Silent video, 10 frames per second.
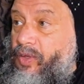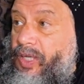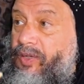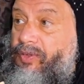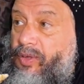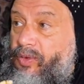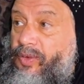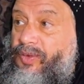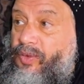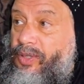So even
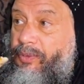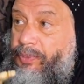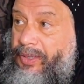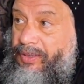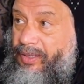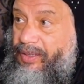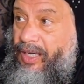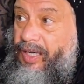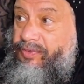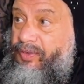those who repented
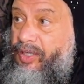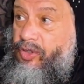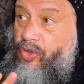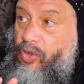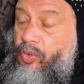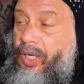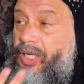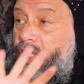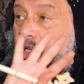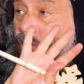after
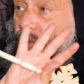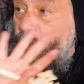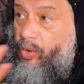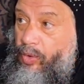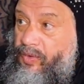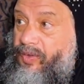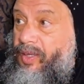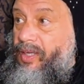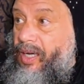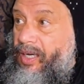Noah
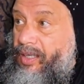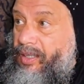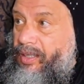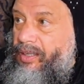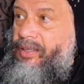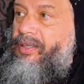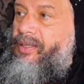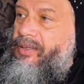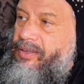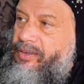closed the ark, uh
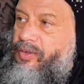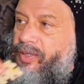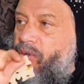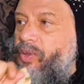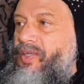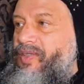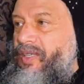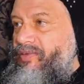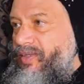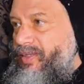-huh. they were
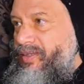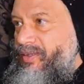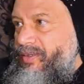saved.